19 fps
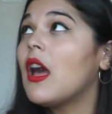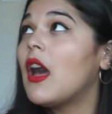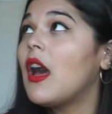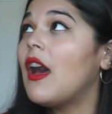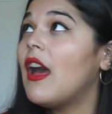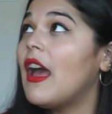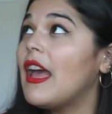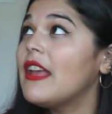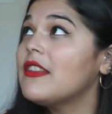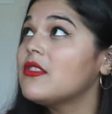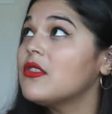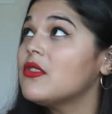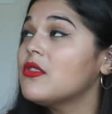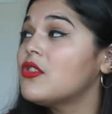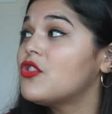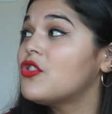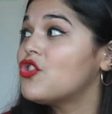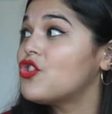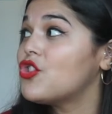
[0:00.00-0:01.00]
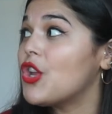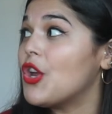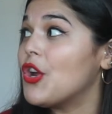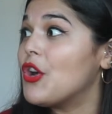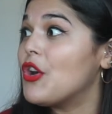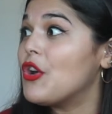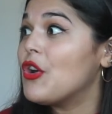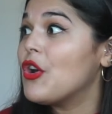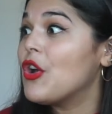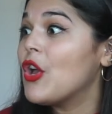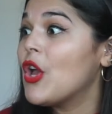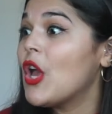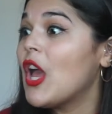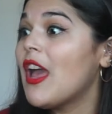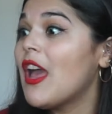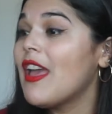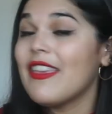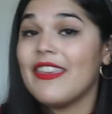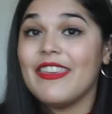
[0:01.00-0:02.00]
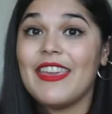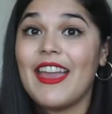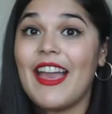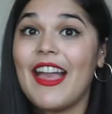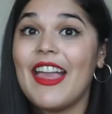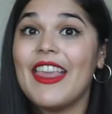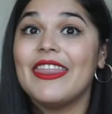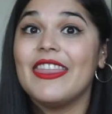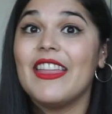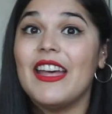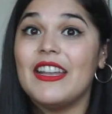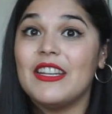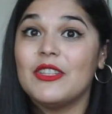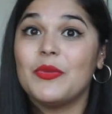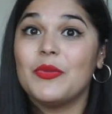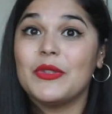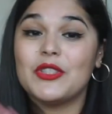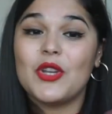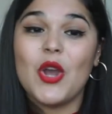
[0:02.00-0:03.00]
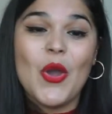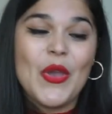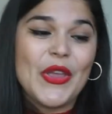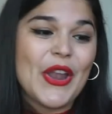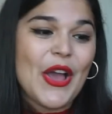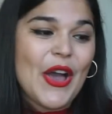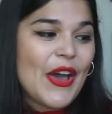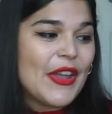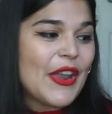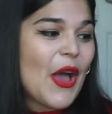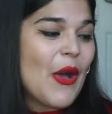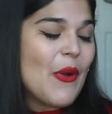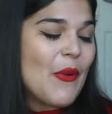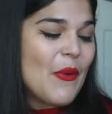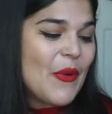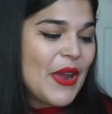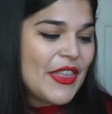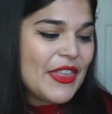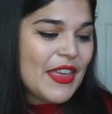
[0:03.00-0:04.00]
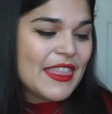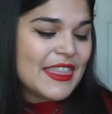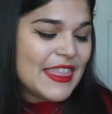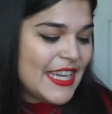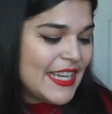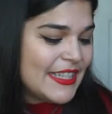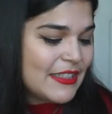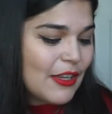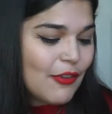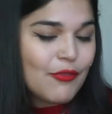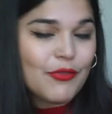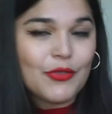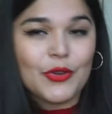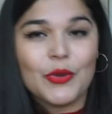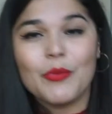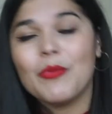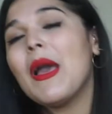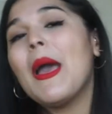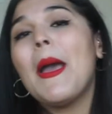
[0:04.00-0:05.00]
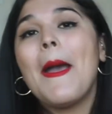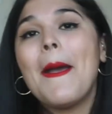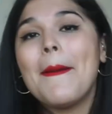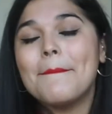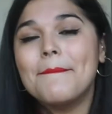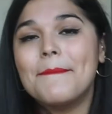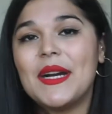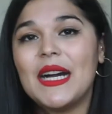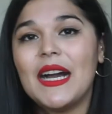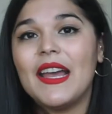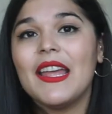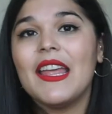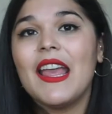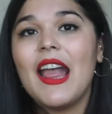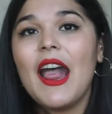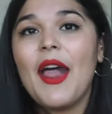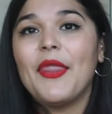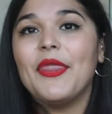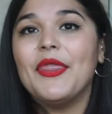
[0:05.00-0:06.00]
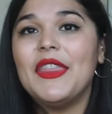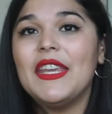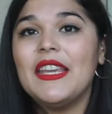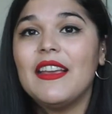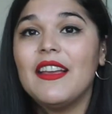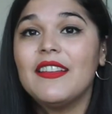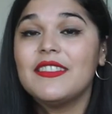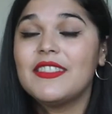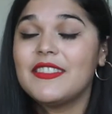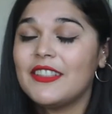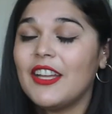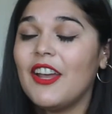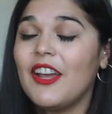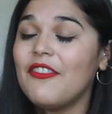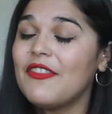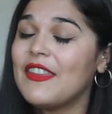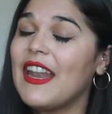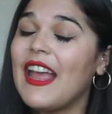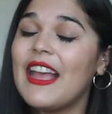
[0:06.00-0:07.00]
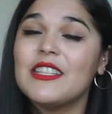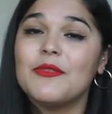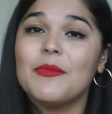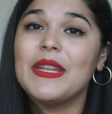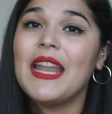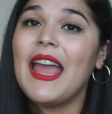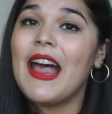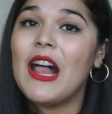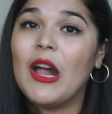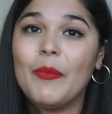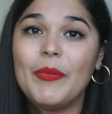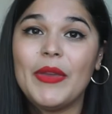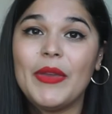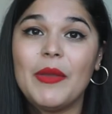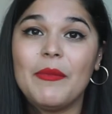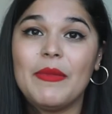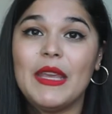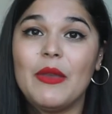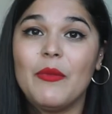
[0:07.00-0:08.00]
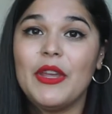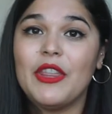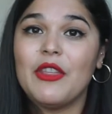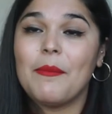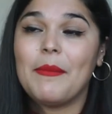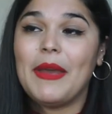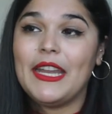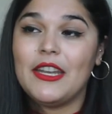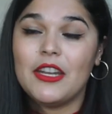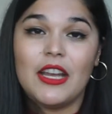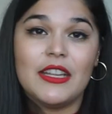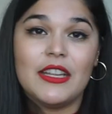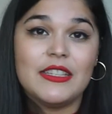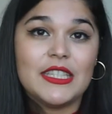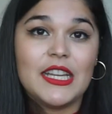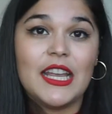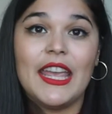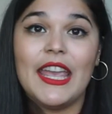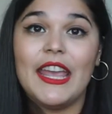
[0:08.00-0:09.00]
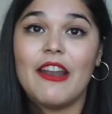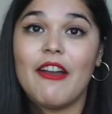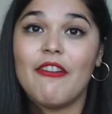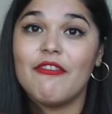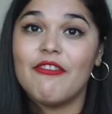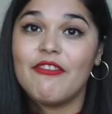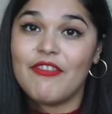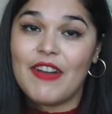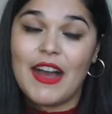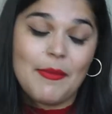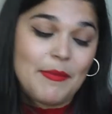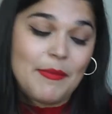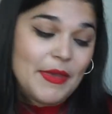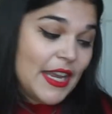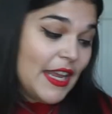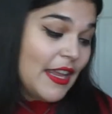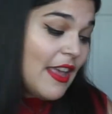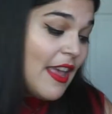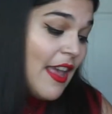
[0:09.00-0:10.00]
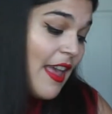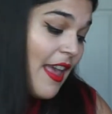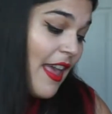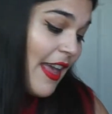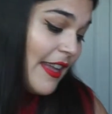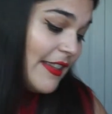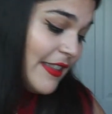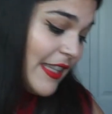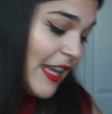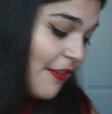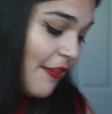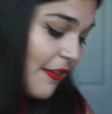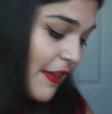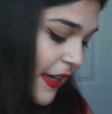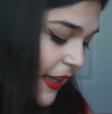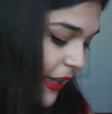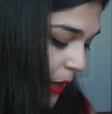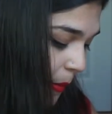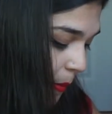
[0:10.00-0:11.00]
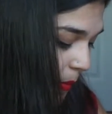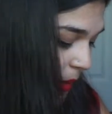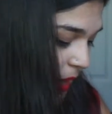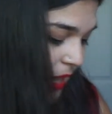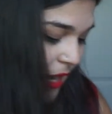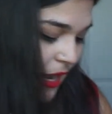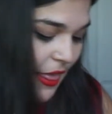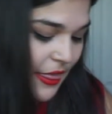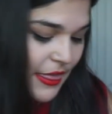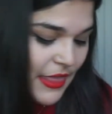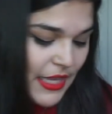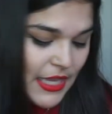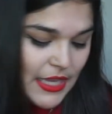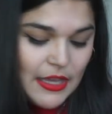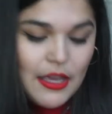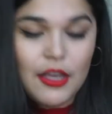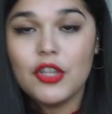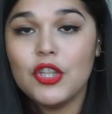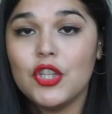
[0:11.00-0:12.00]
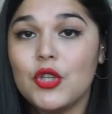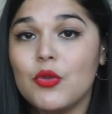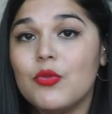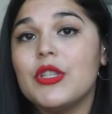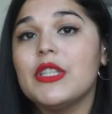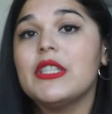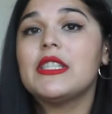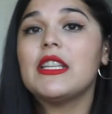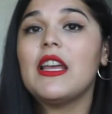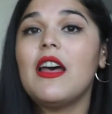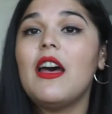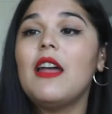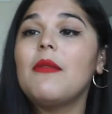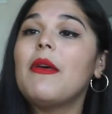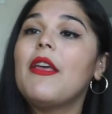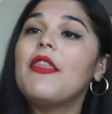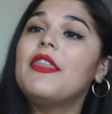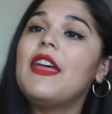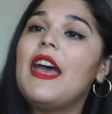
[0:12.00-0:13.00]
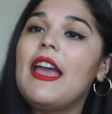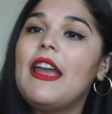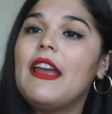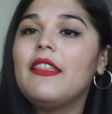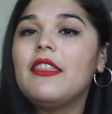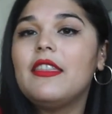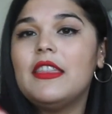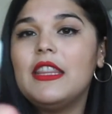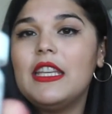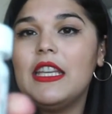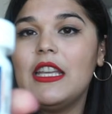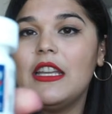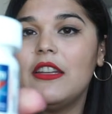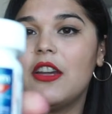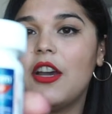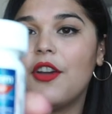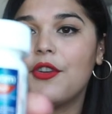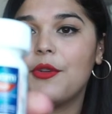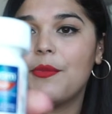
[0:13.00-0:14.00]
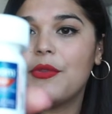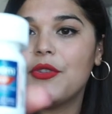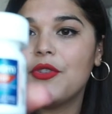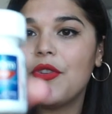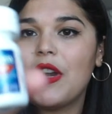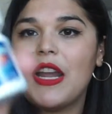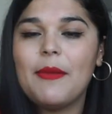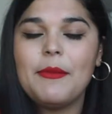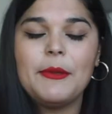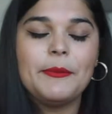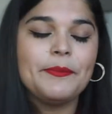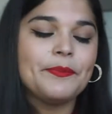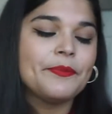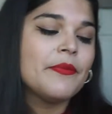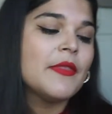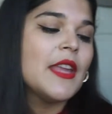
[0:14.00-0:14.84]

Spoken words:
a hassle. So yeah, that is what's going on with this room. But the stuff that has been helping me with my nausea and vomiting has definitely been the Unisom that the doctor prescribed